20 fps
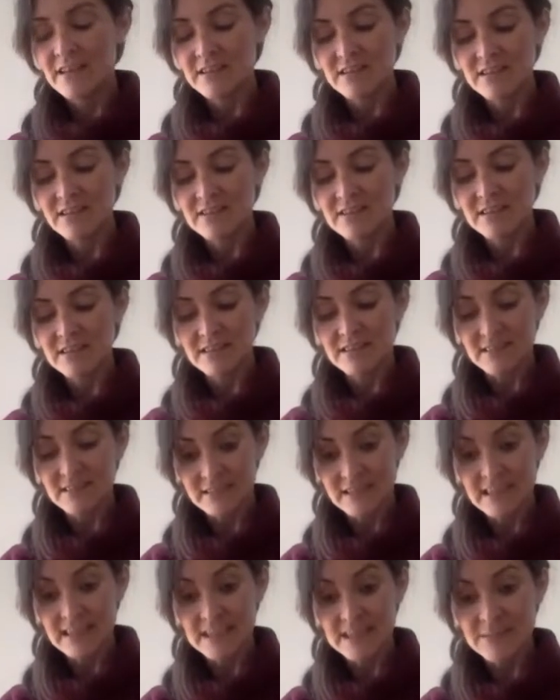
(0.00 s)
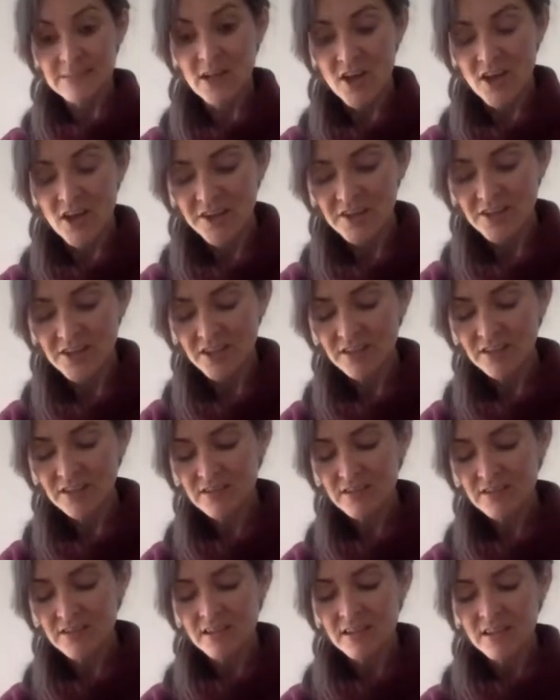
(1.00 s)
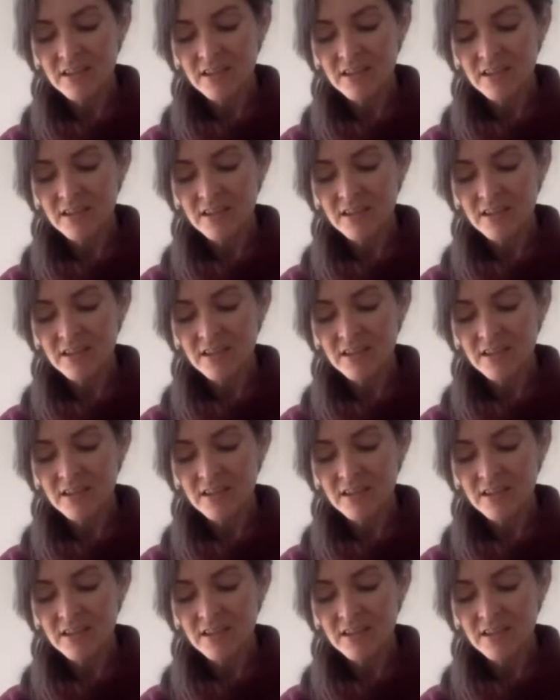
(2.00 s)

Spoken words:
doesn't need to be urgent,